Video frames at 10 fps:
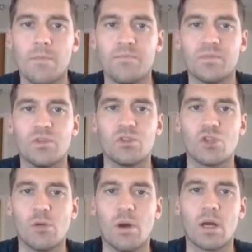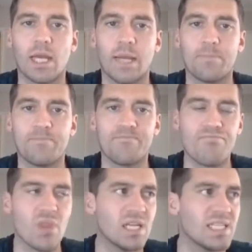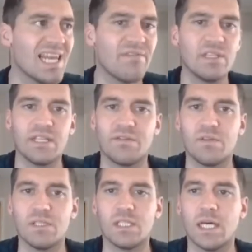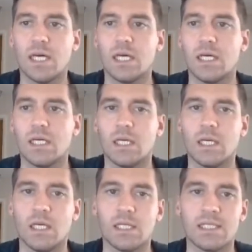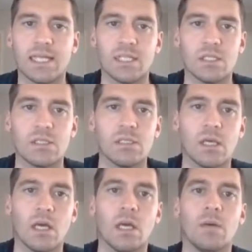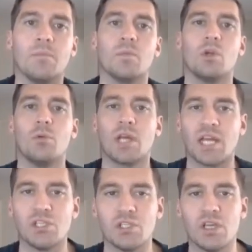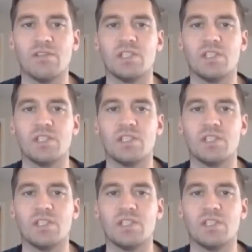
Stock market has 11 different sectors: communication services,